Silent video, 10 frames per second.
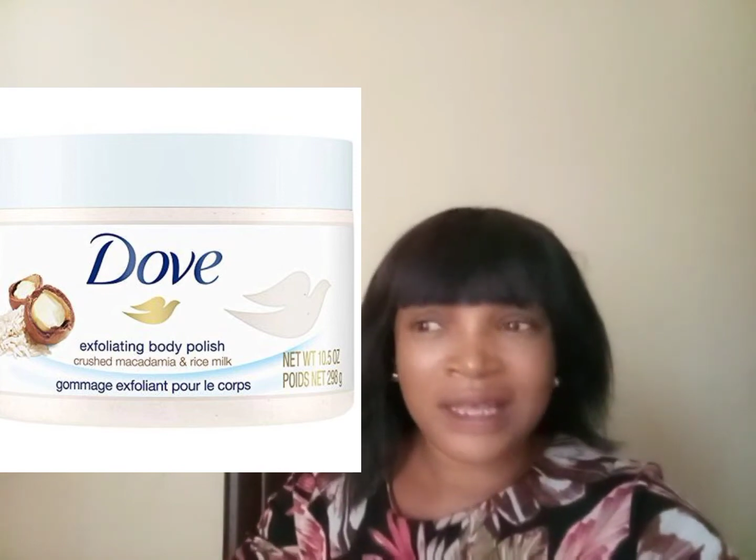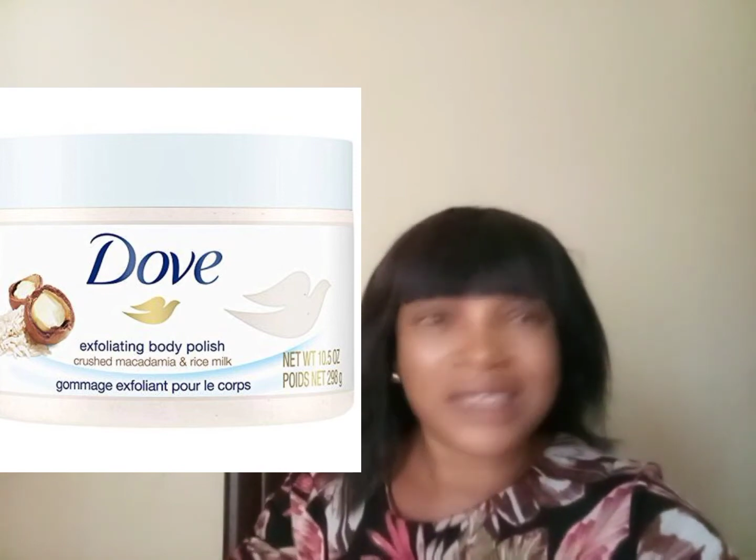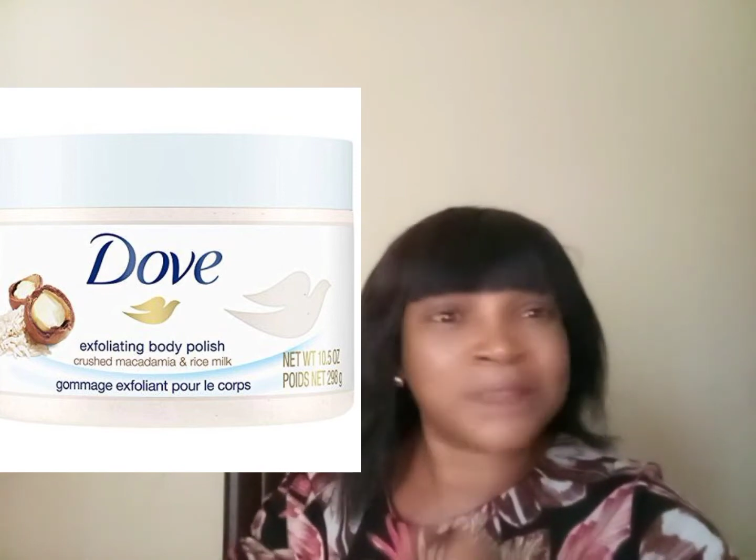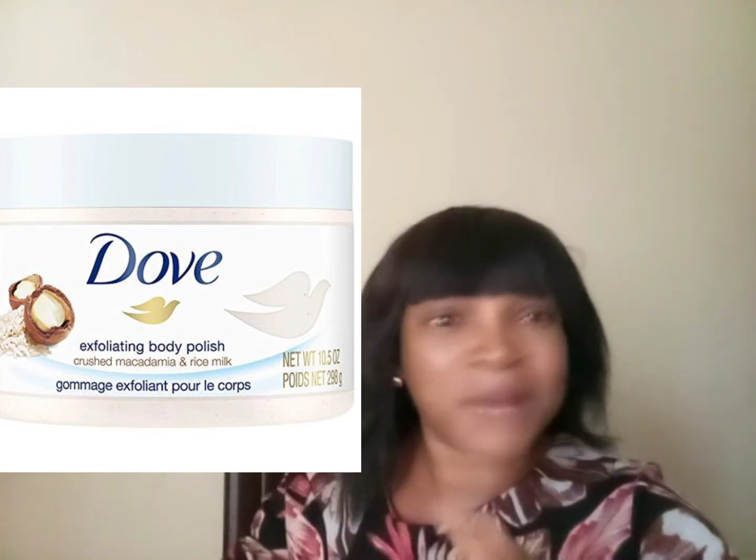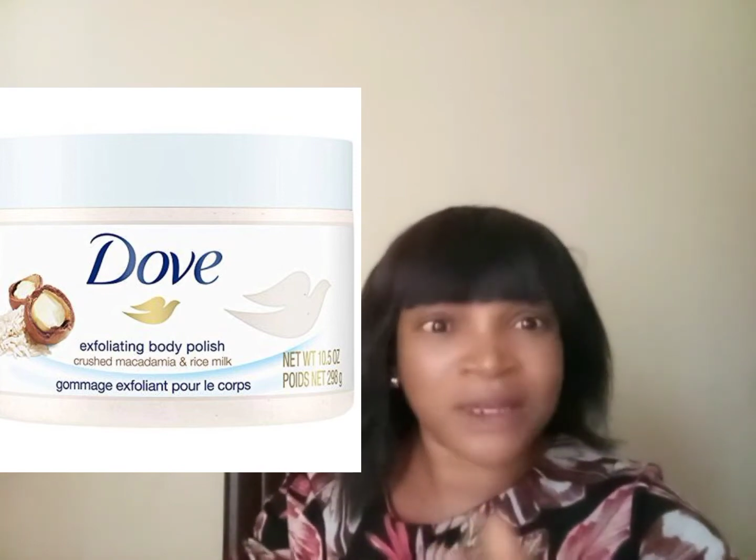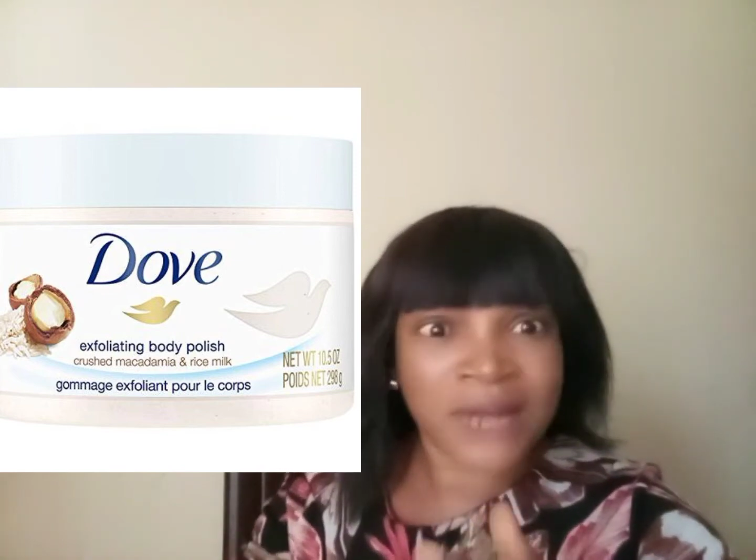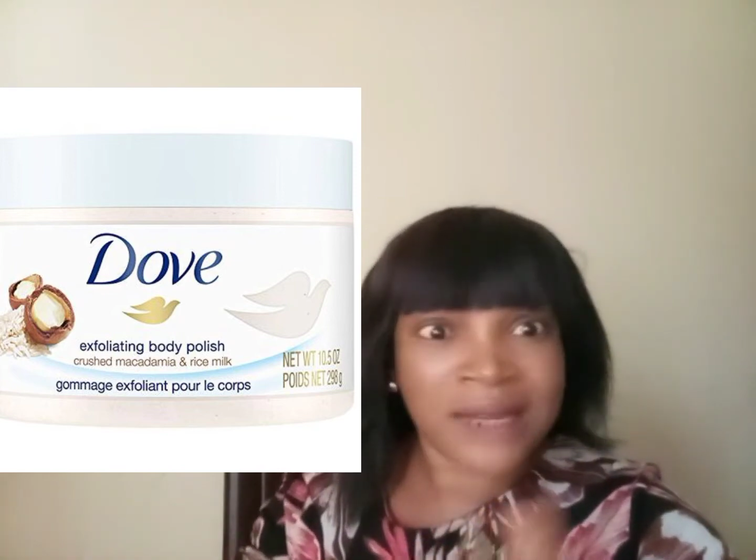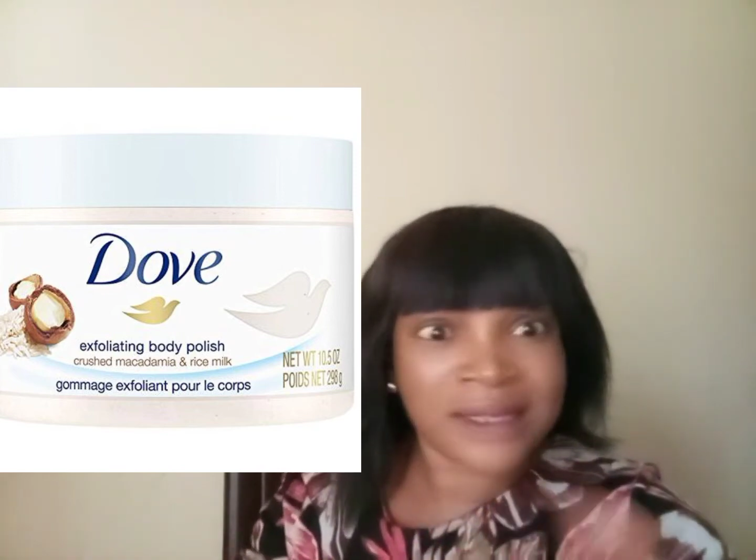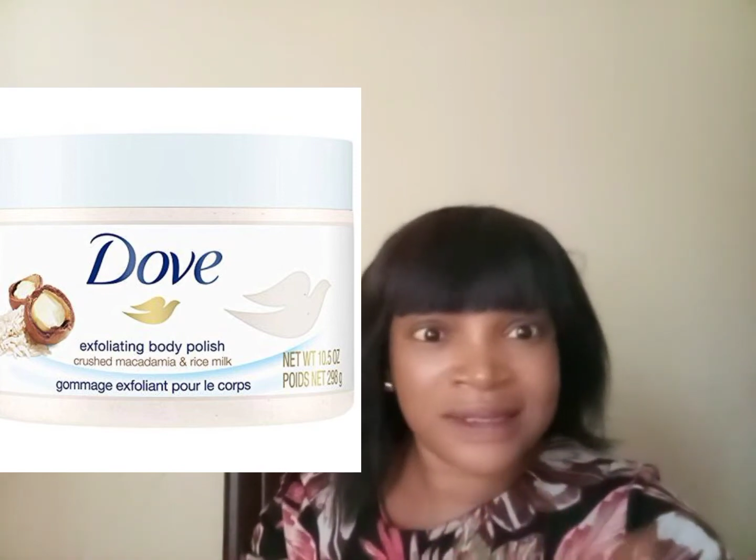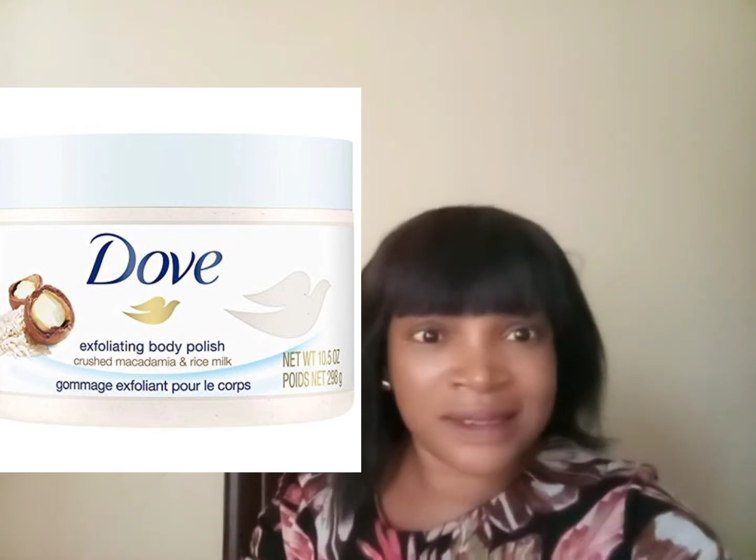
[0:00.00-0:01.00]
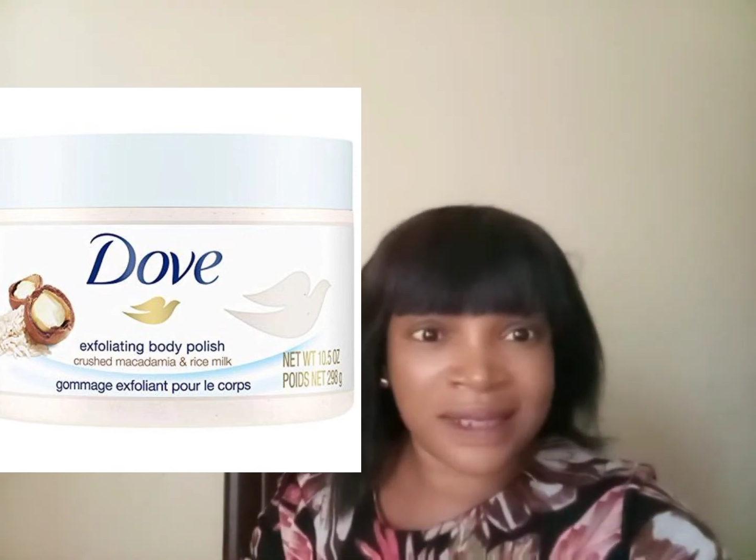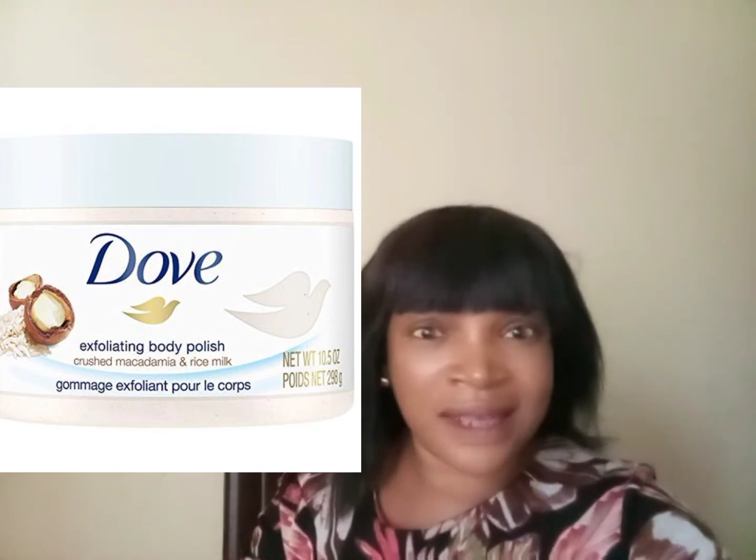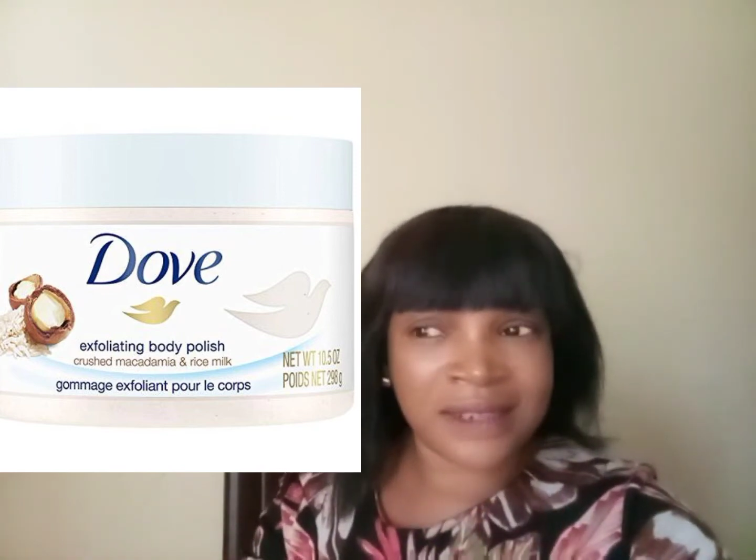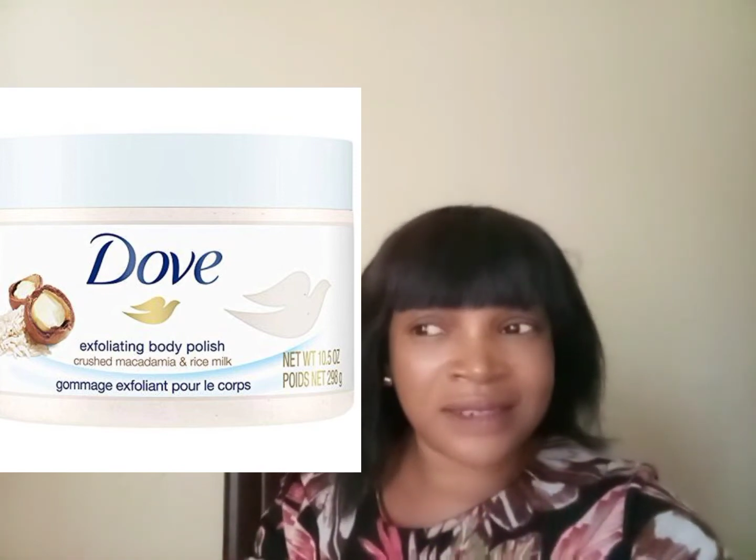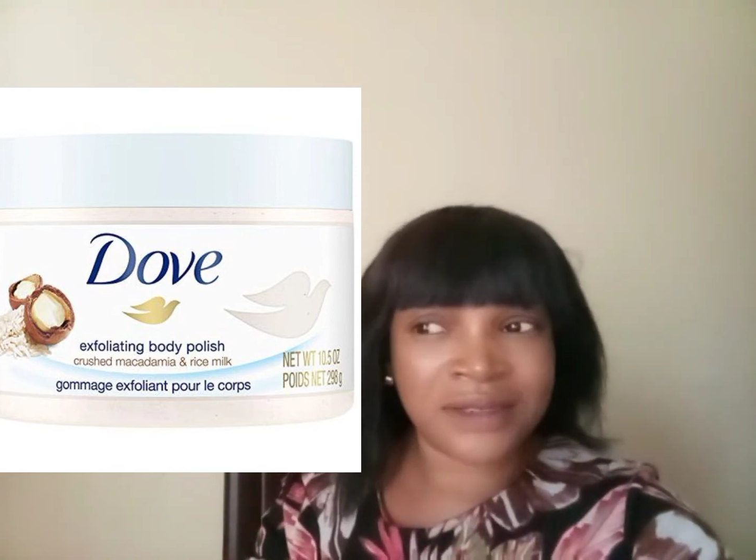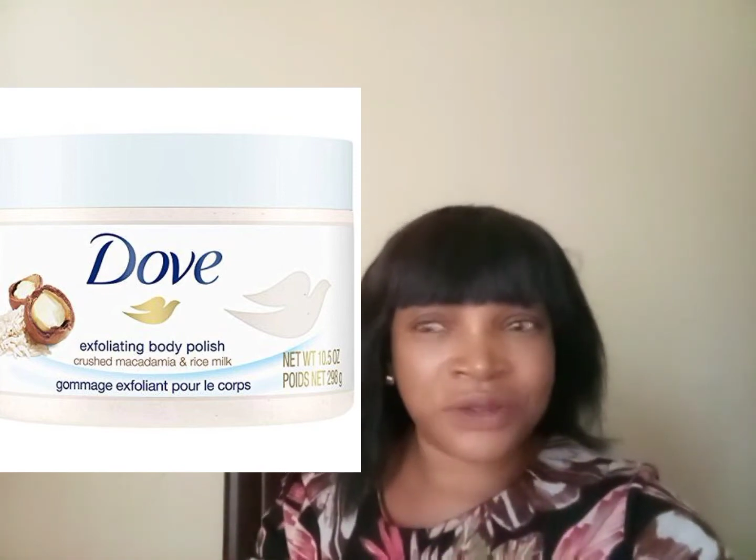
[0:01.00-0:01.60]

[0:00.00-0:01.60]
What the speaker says: It's particularly designed